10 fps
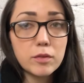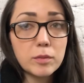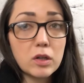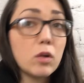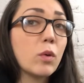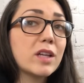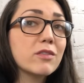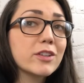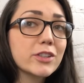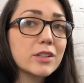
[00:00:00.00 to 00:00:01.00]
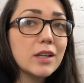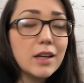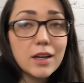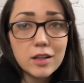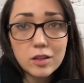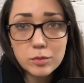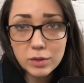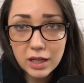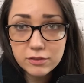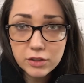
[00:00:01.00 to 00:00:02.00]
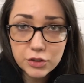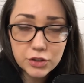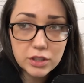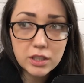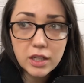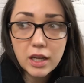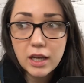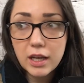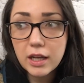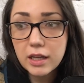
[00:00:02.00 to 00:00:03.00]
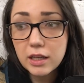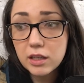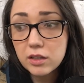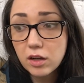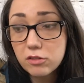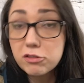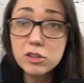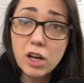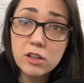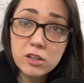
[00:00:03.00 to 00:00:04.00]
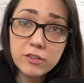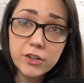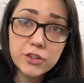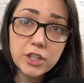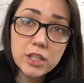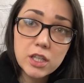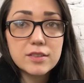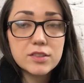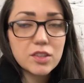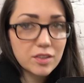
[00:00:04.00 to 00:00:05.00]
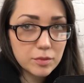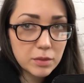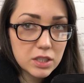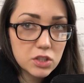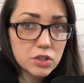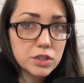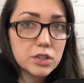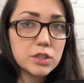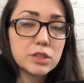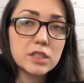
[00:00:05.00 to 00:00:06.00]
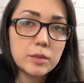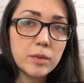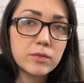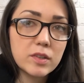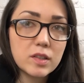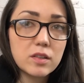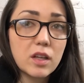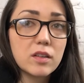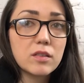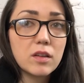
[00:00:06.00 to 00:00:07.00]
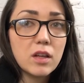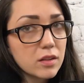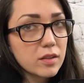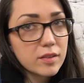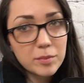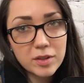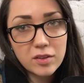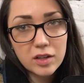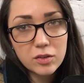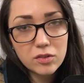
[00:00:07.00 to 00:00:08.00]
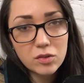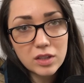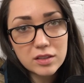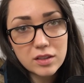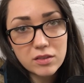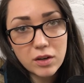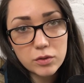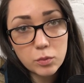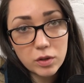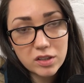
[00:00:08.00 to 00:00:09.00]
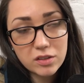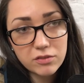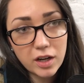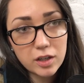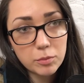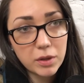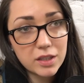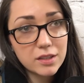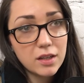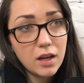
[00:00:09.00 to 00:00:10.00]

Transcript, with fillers: them an all white version, an all black version, and a full color version just to make sure you set them up for success. Some designers don't like to give out the working file, but